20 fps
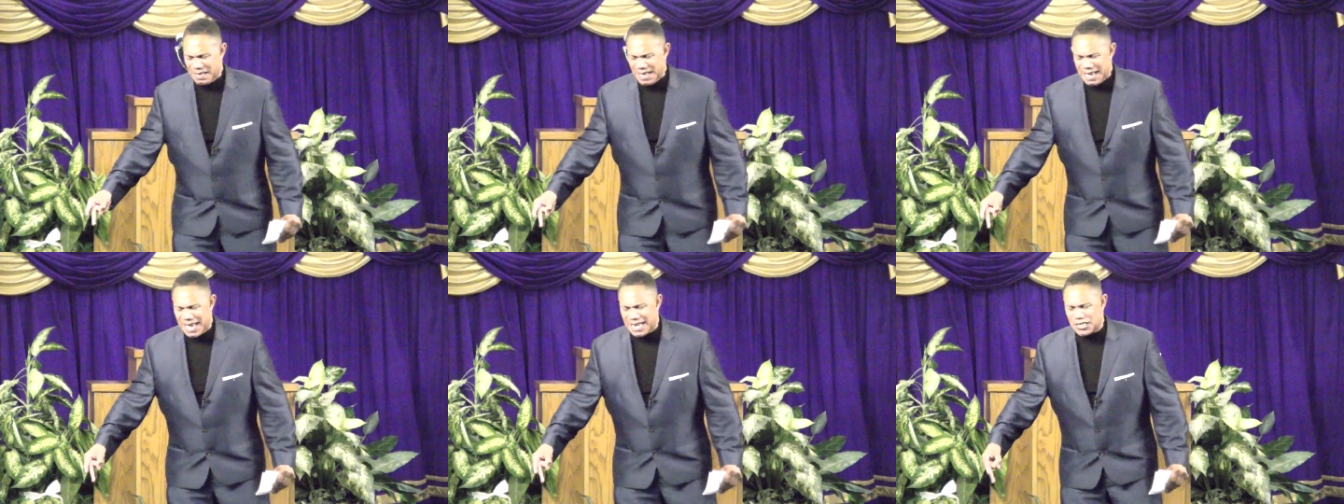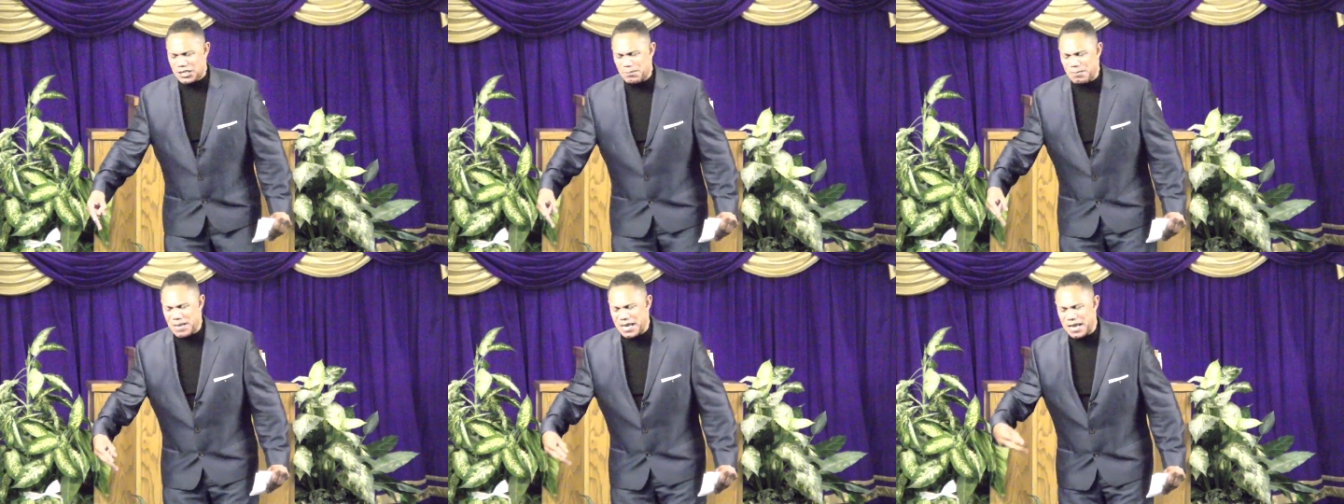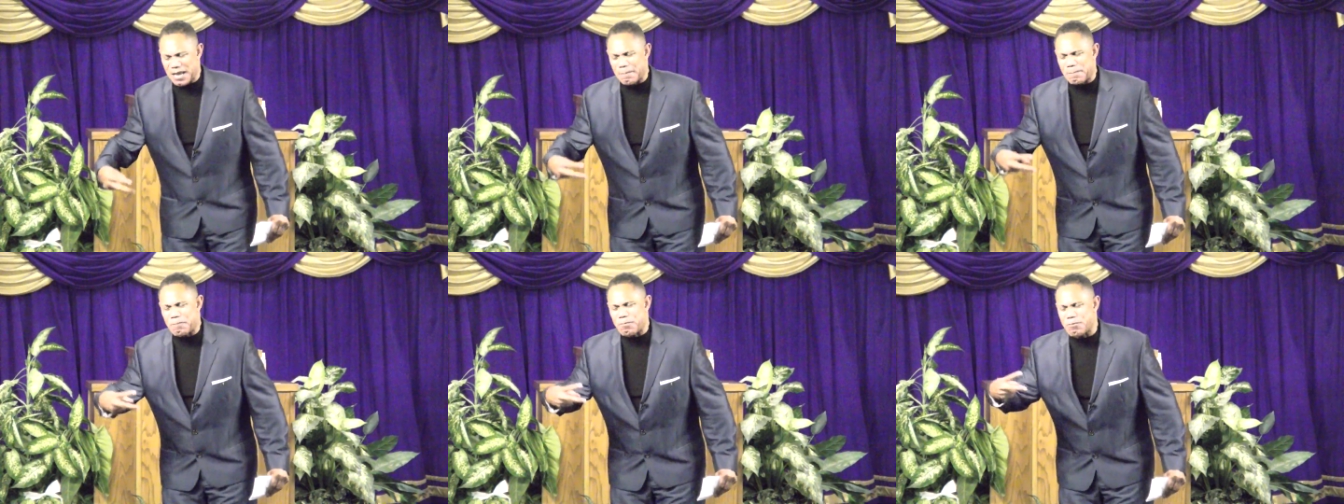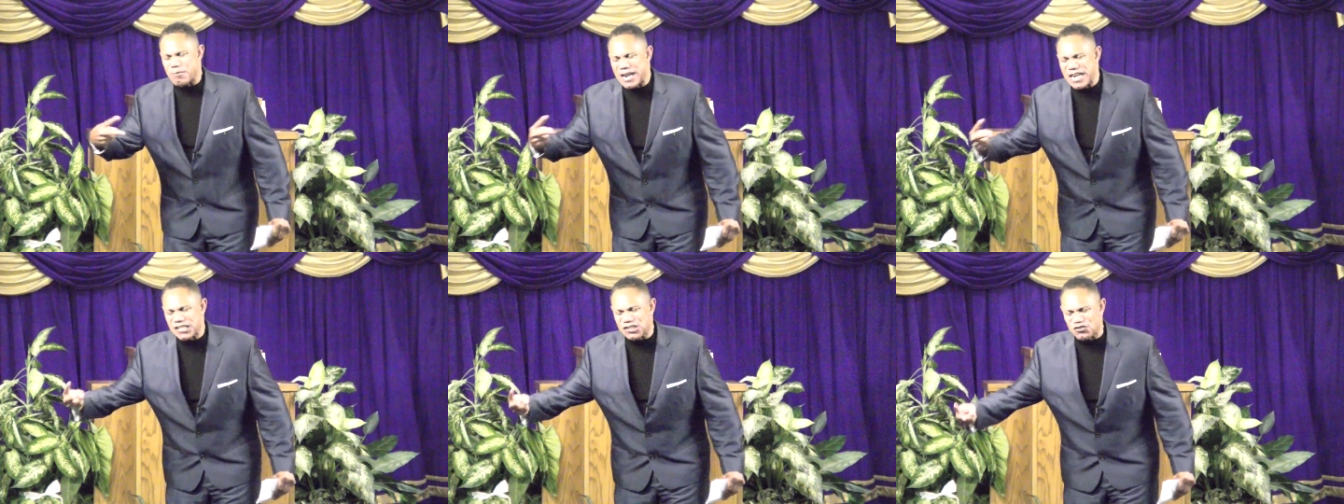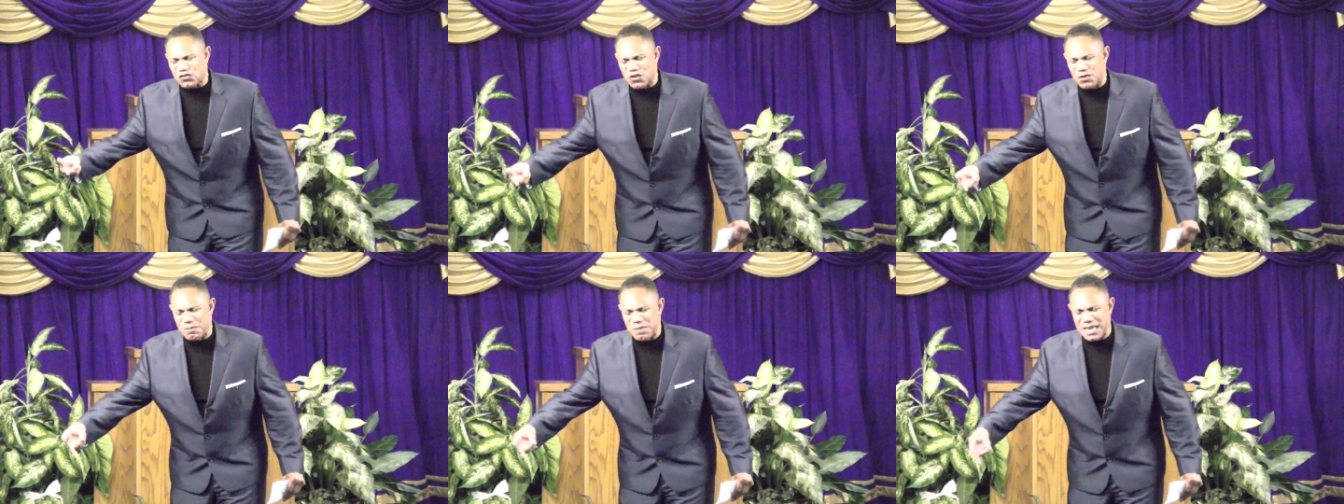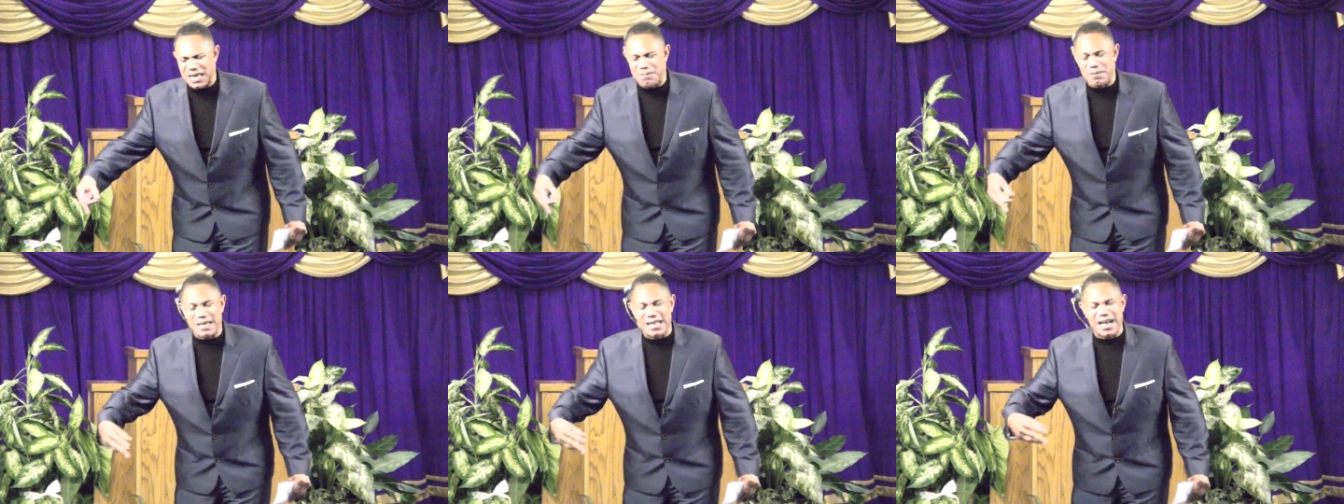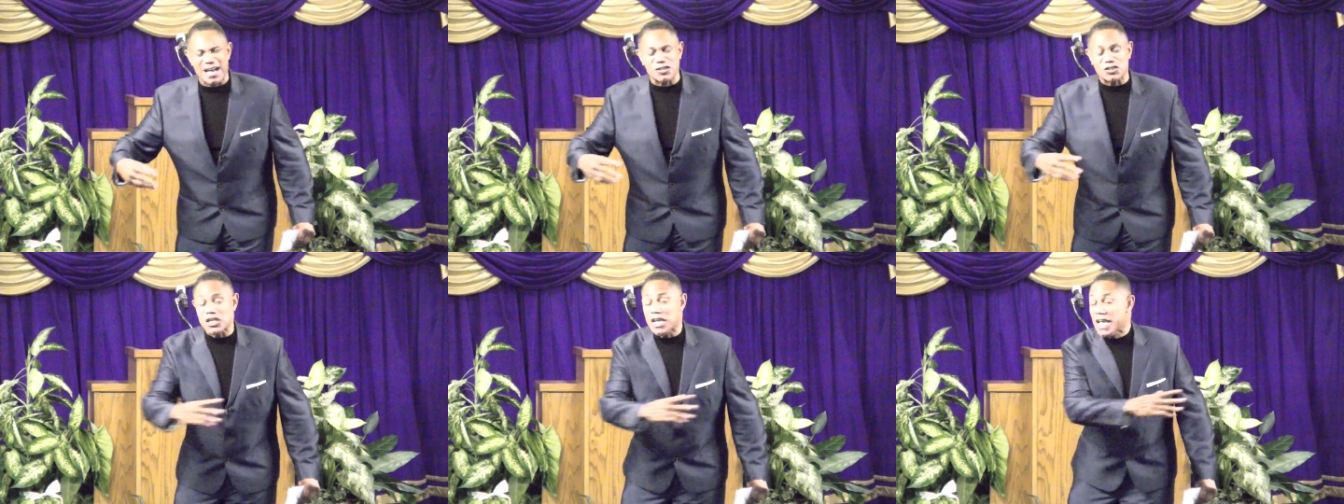and to be a priest for me,
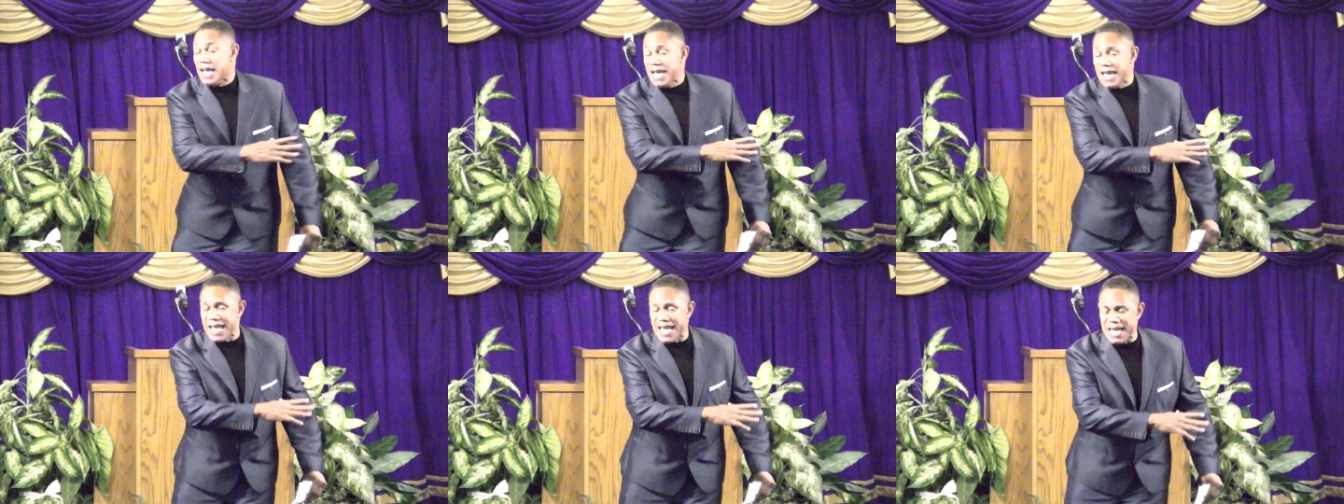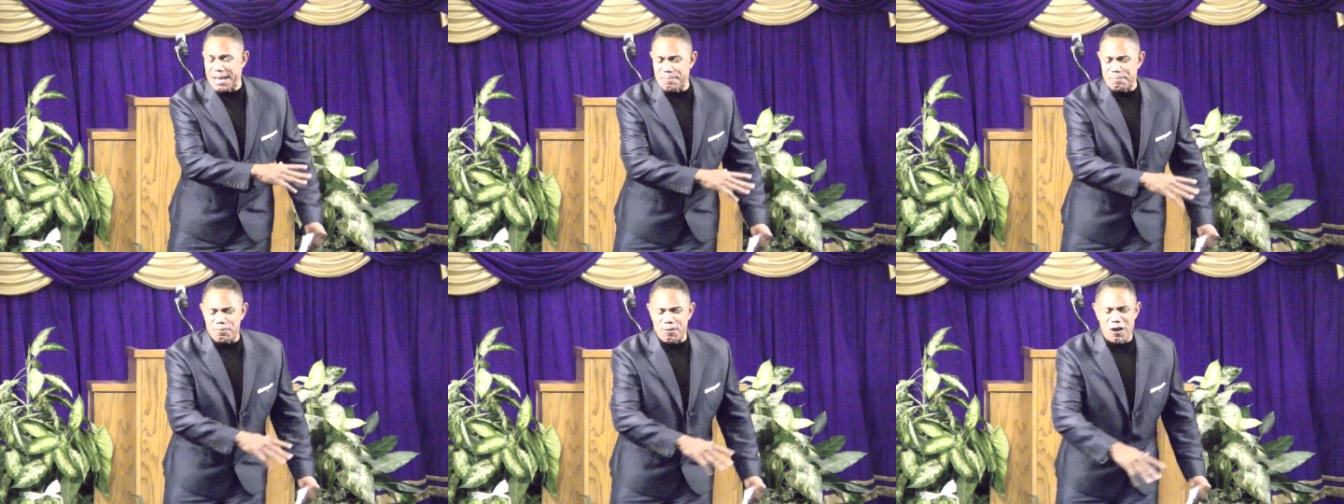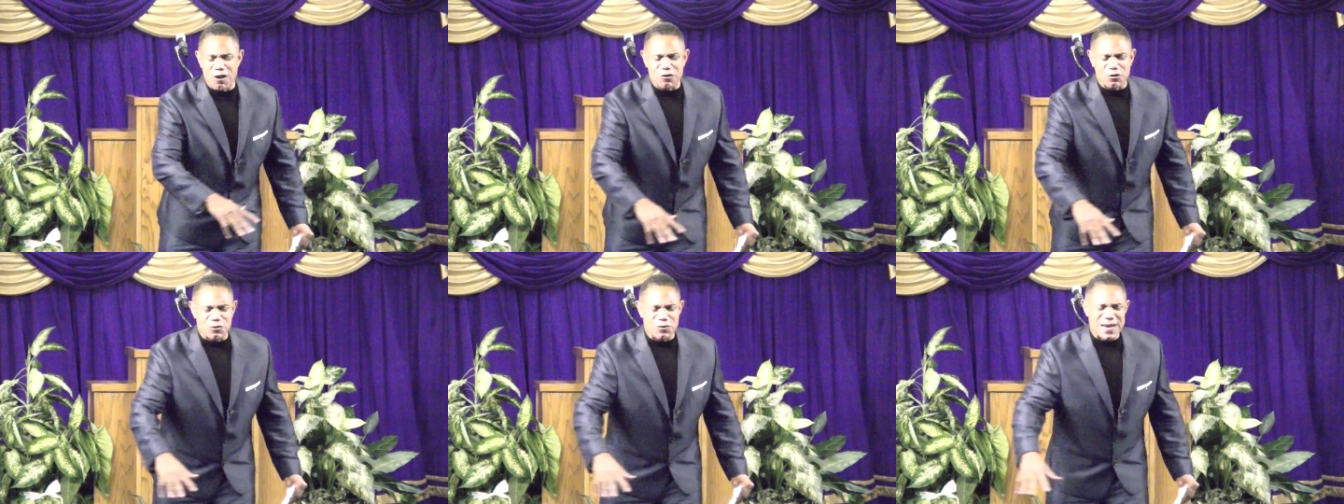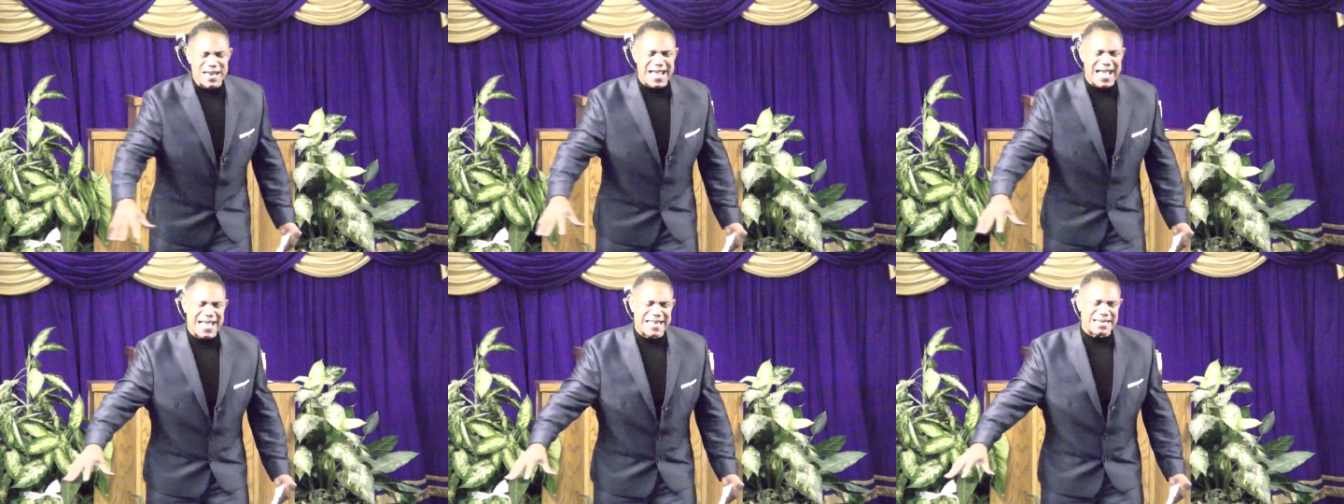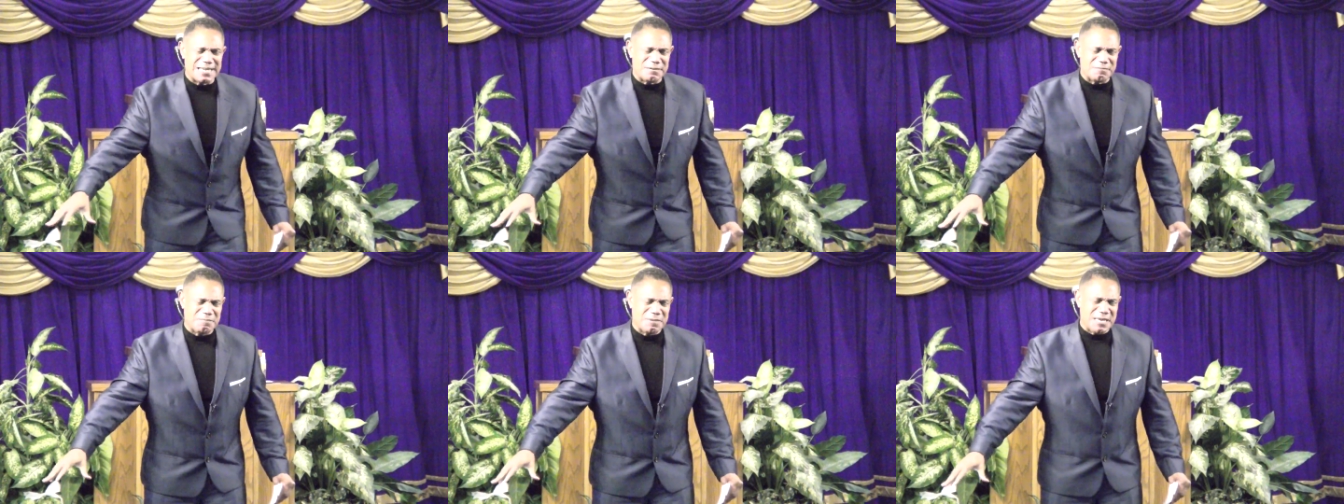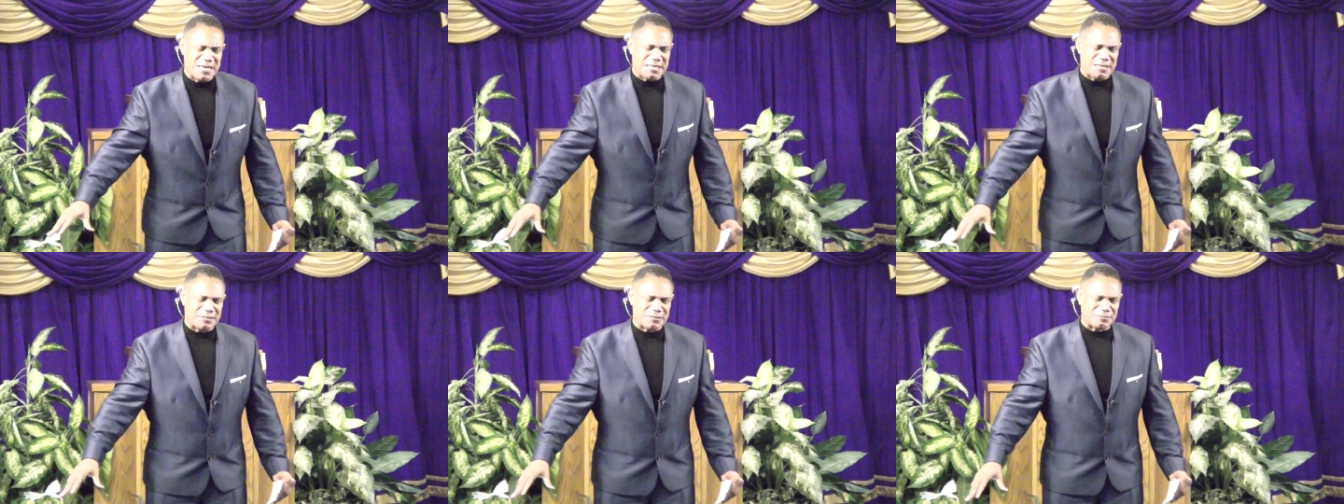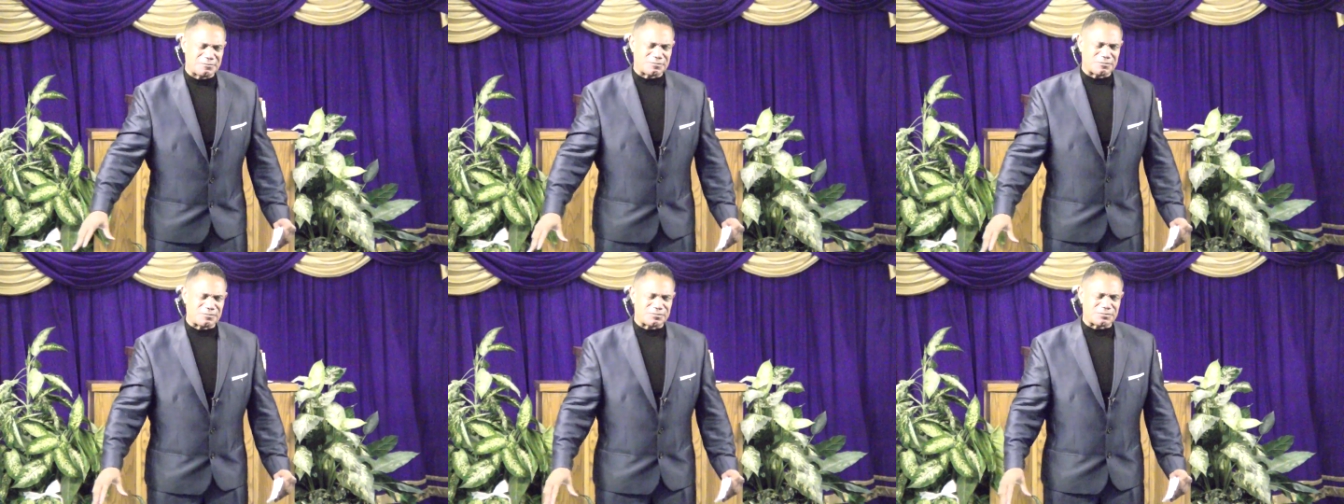because he procreated
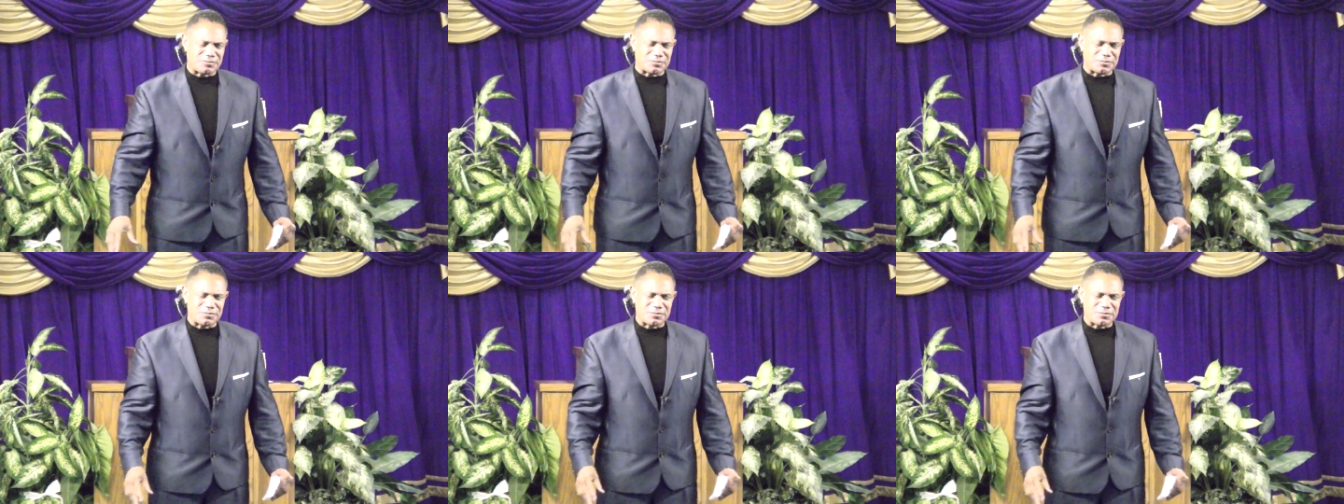me.